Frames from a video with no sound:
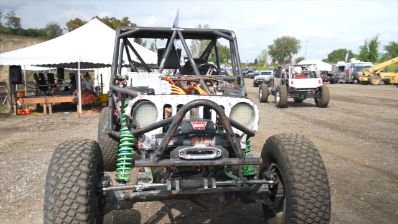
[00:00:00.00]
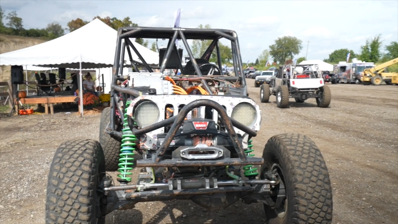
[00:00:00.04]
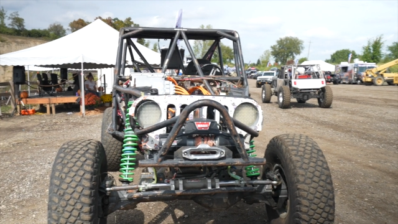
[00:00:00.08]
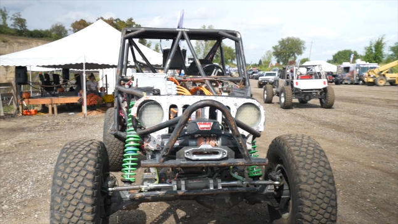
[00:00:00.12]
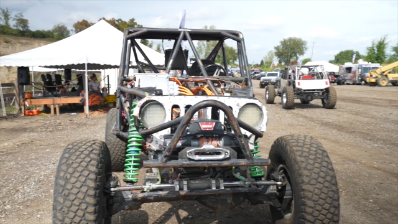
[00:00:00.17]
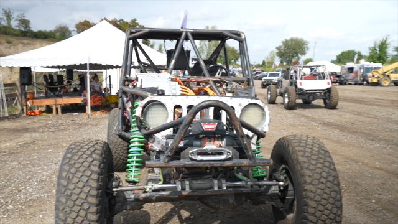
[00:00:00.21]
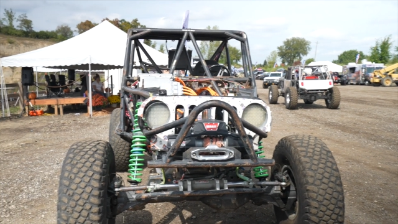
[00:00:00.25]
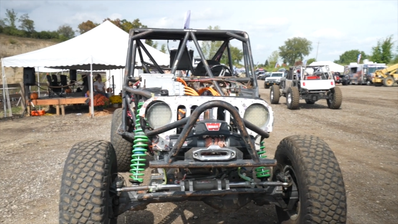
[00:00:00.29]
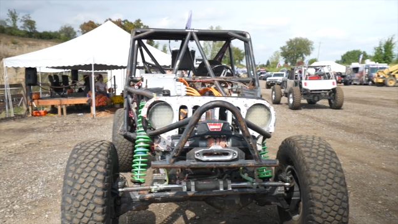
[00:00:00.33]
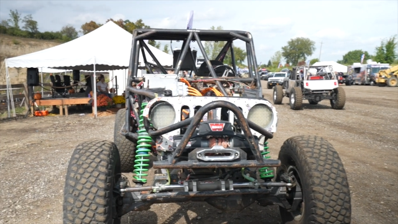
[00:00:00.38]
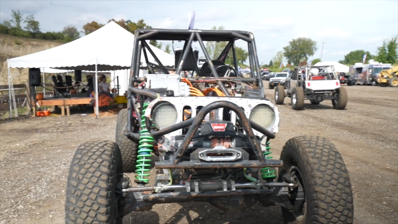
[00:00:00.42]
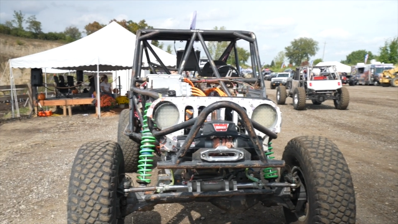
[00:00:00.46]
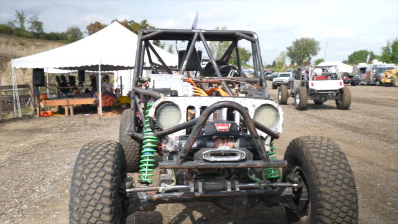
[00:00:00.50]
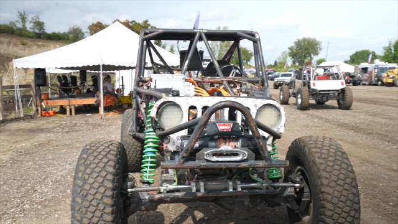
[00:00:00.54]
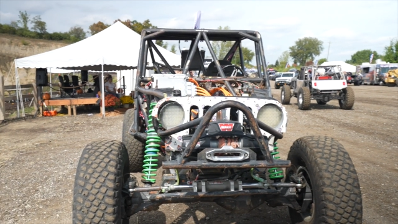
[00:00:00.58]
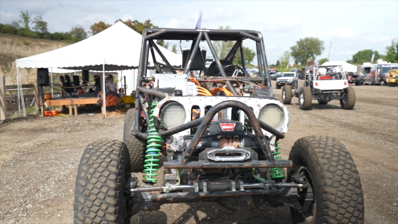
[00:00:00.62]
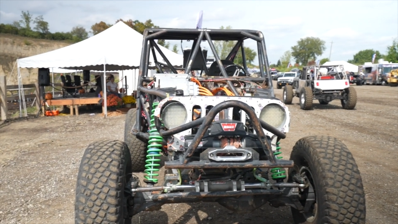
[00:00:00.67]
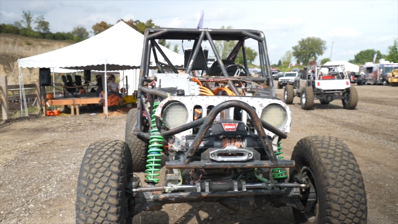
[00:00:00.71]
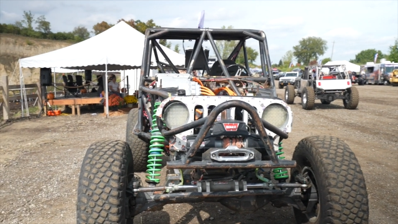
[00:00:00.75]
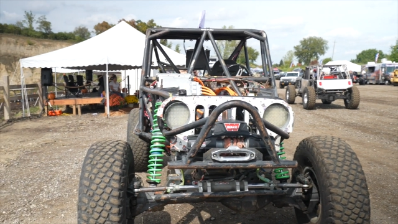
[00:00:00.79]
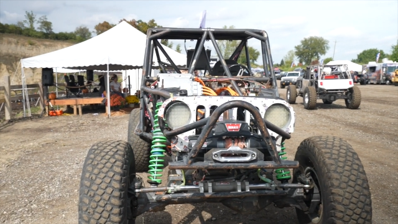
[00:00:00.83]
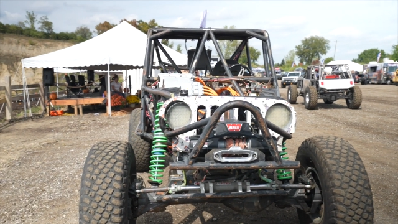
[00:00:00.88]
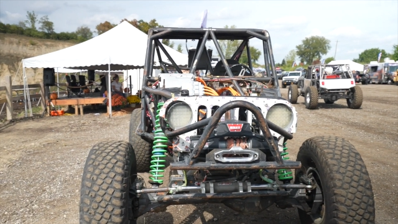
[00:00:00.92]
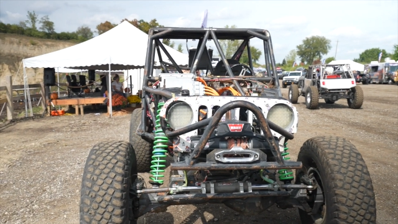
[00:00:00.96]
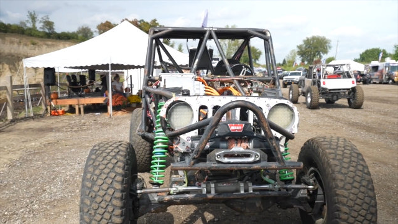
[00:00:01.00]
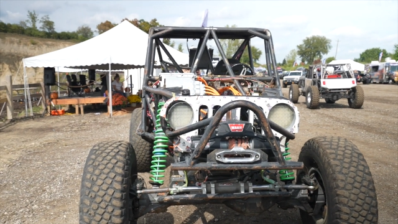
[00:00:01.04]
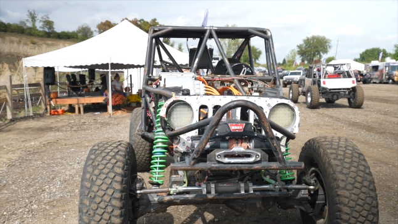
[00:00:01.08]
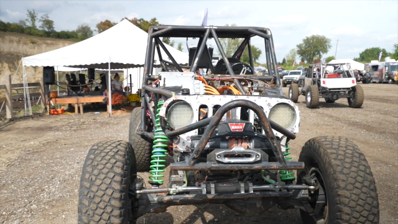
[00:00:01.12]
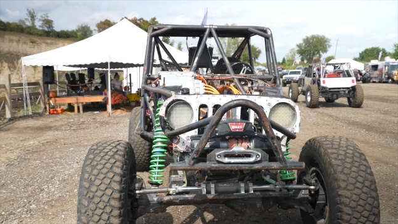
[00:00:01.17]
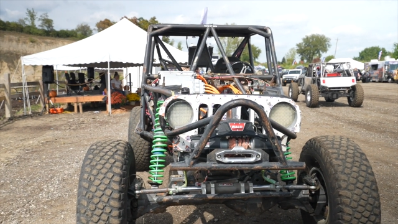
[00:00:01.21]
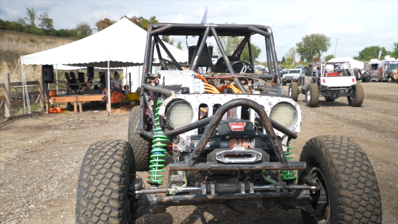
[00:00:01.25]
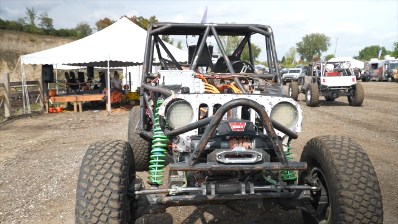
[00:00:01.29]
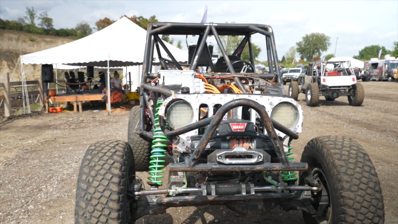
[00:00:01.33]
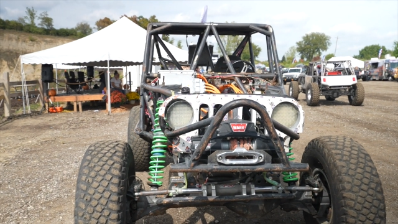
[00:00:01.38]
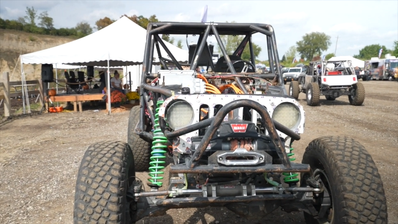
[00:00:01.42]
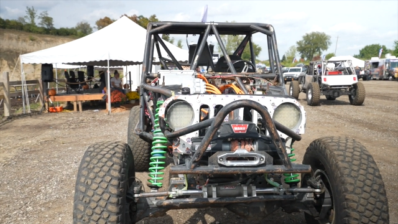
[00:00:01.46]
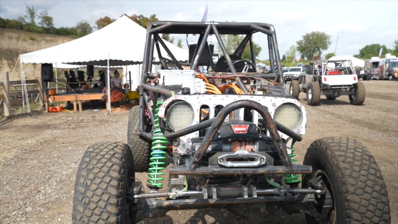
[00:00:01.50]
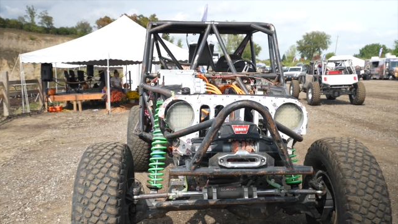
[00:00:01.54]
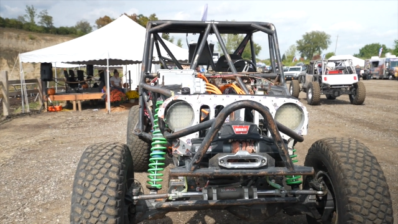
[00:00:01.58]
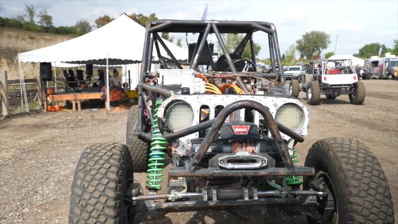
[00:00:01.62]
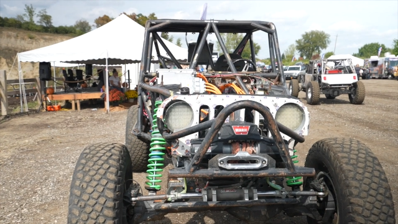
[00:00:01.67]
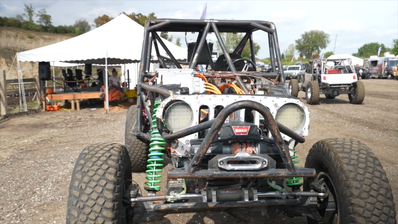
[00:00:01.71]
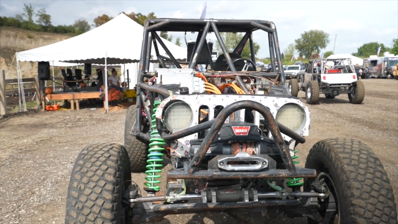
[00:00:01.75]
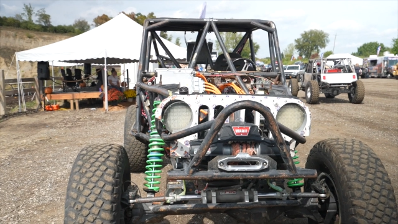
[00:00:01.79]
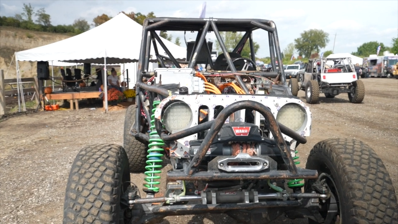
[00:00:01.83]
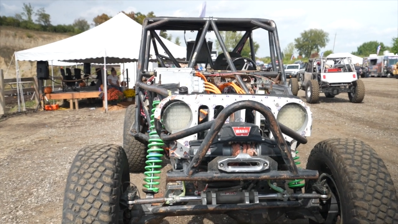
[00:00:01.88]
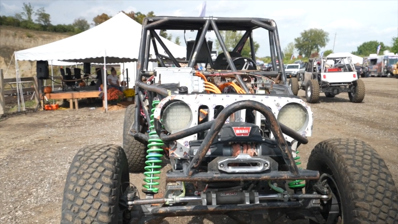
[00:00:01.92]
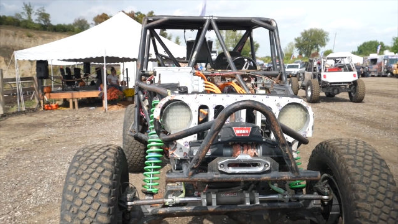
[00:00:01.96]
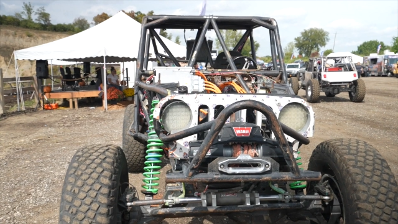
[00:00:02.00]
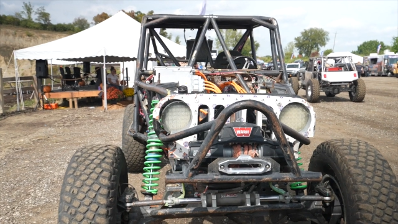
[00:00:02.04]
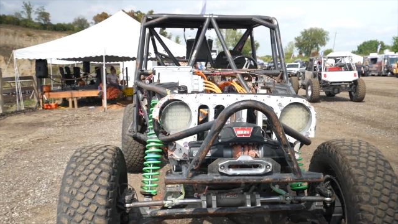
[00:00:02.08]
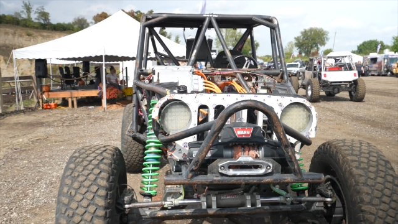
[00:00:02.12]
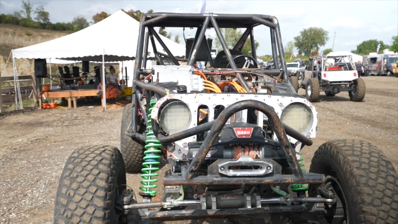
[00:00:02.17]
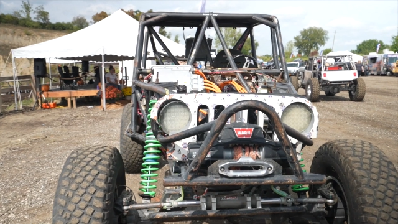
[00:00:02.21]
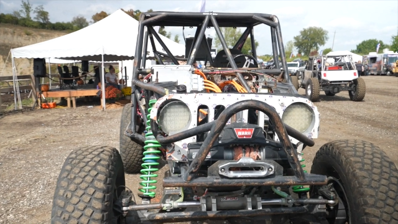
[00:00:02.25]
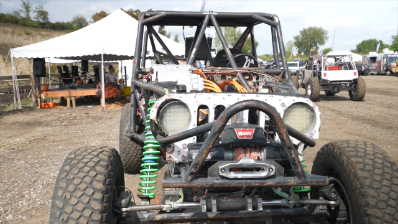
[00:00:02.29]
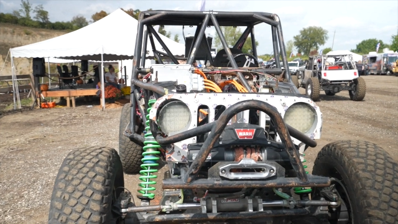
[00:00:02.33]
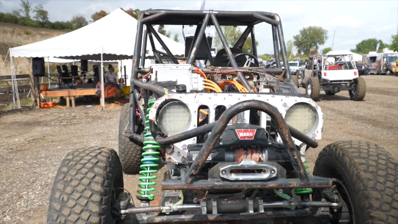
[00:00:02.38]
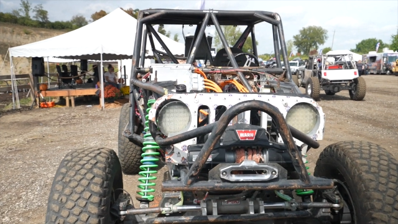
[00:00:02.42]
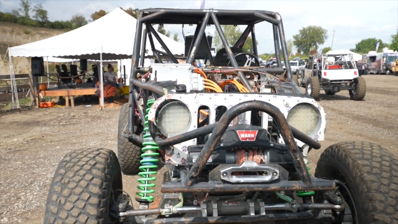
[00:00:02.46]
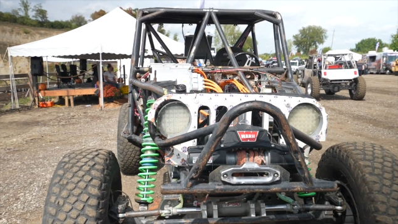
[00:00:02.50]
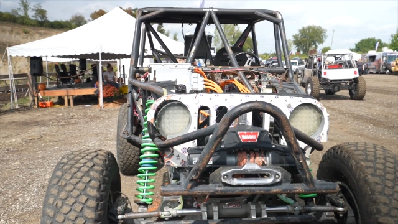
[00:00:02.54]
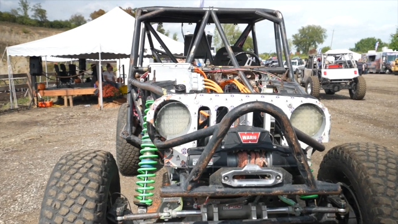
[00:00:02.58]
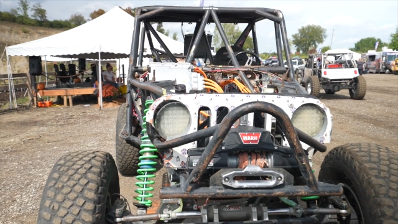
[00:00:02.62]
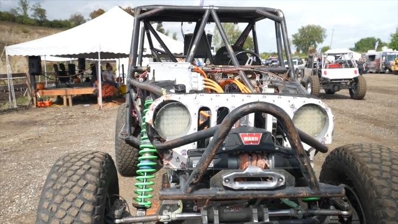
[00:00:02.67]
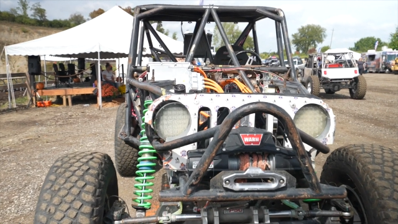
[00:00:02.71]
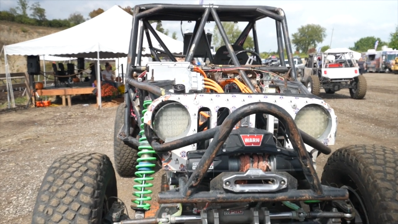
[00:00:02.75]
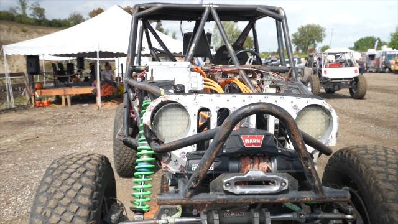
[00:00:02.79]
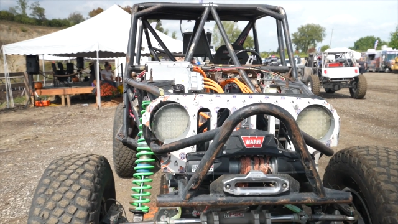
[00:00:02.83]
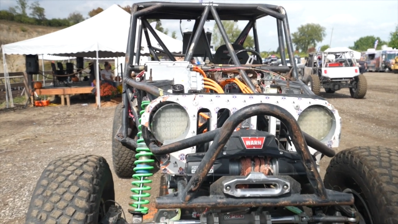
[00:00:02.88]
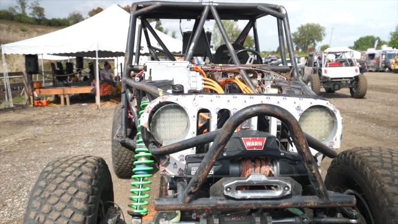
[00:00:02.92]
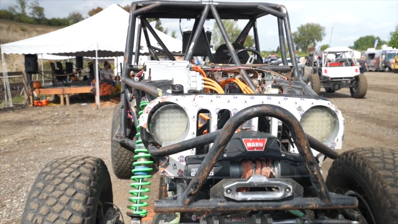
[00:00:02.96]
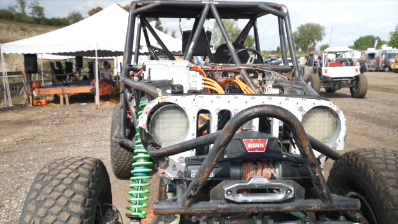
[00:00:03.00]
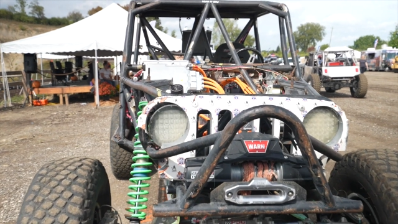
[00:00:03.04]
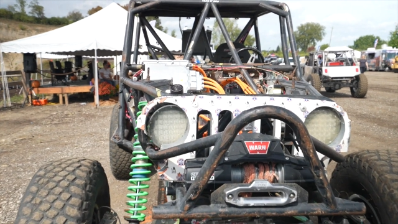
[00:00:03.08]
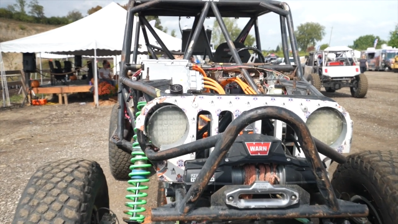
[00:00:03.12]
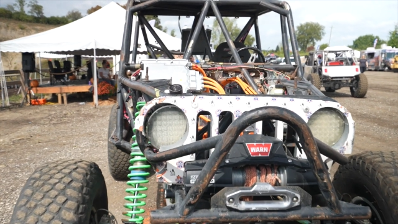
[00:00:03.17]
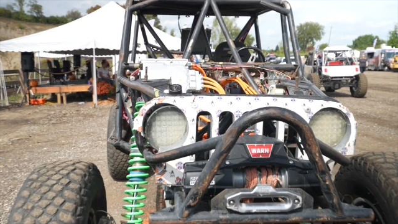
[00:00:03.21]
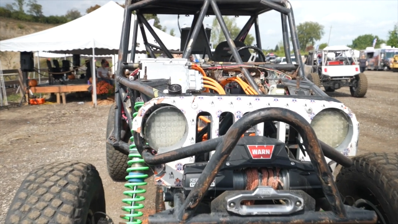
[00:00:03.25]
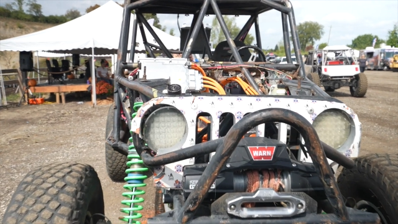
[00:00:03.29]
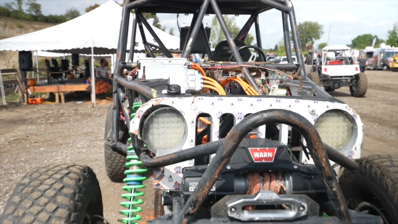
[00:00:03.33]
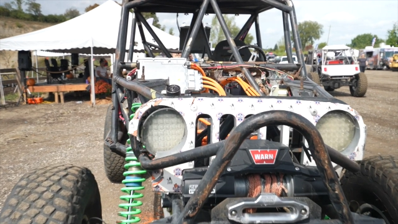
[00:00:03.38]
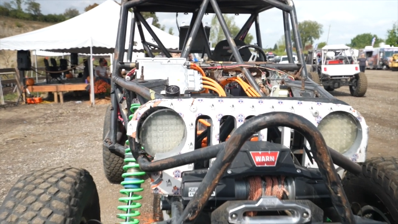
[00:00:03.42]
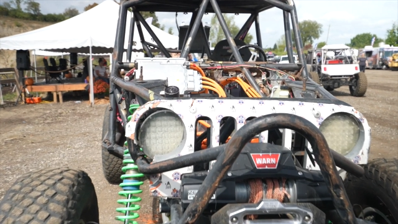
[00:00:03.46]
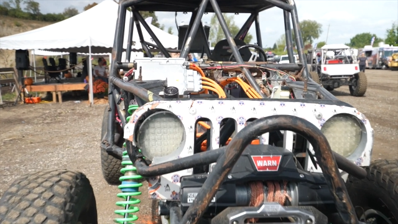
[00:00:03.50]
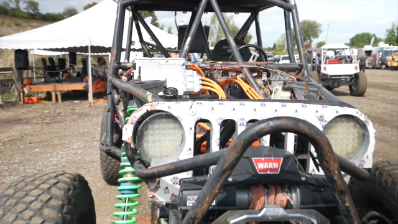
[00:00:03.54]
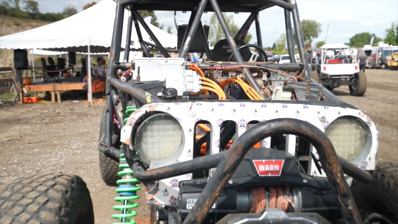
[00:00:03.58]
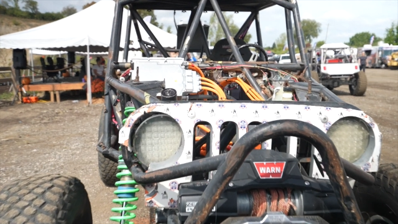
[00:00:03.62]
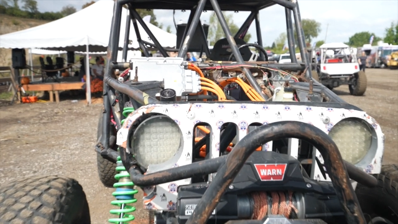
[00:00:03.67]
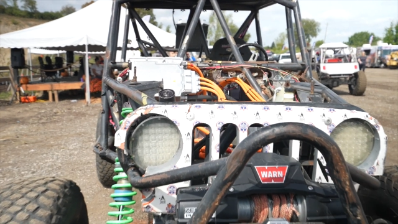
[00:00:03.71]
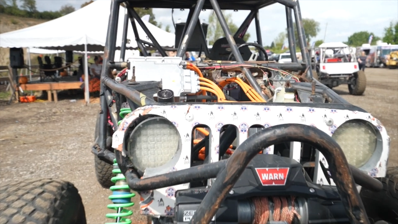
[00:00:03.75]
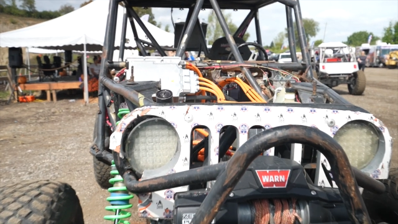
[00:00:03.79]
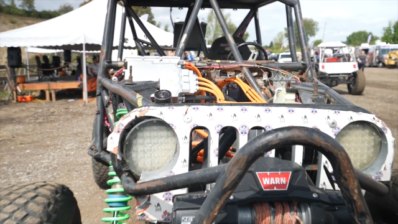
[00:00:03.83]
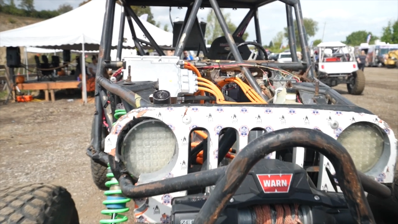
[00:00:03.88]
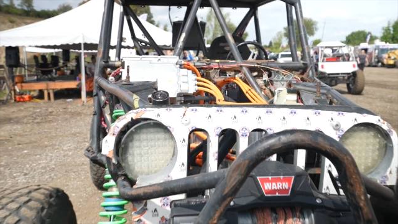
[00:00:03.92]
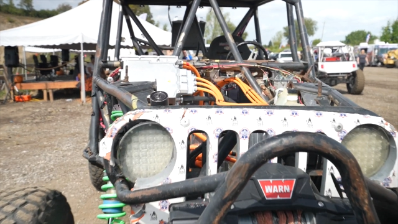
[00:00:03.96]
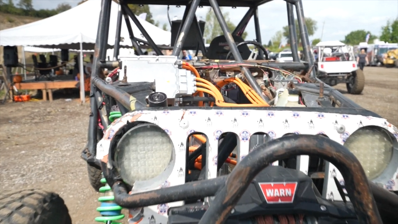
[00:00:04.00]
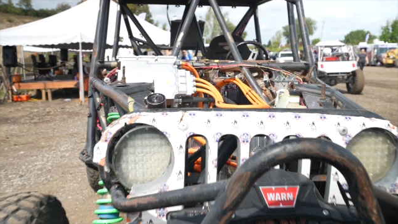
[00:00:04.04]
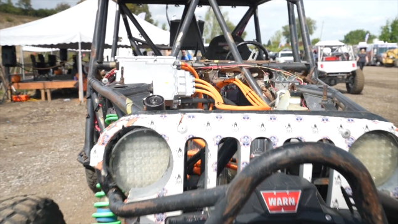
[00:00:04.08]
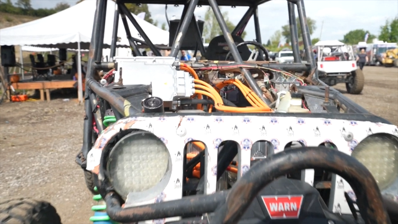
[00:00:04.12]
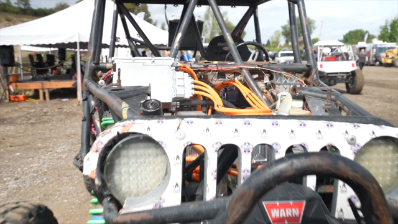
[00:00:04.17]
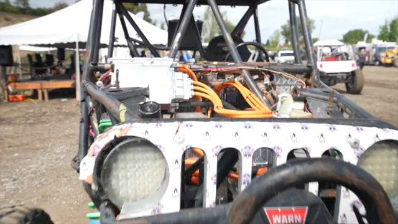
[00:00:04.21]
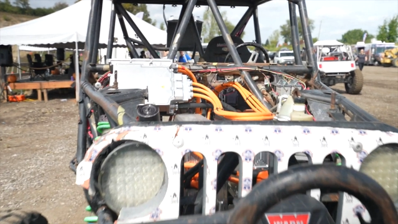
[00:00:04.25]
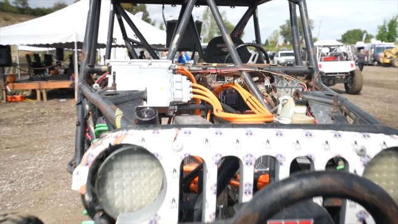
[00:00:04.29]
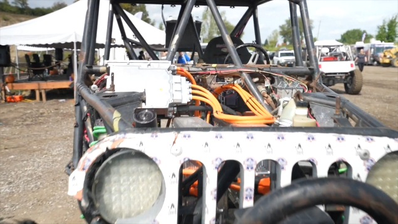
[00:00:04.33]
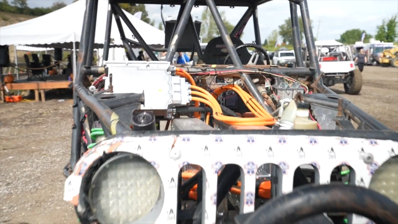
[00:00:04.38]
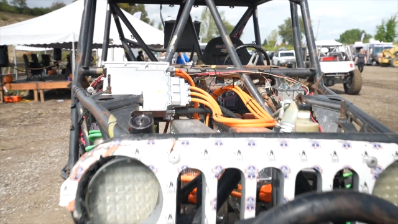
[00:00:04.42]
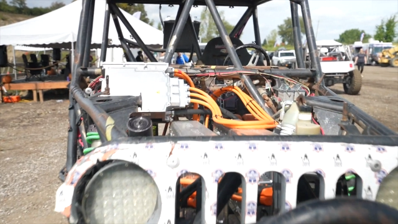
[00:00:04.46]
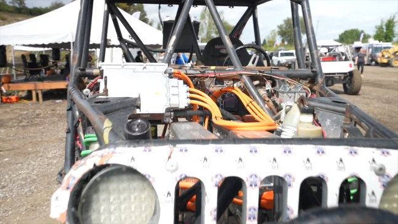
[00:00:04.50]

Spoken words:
No face is visible, so there are no lips to read.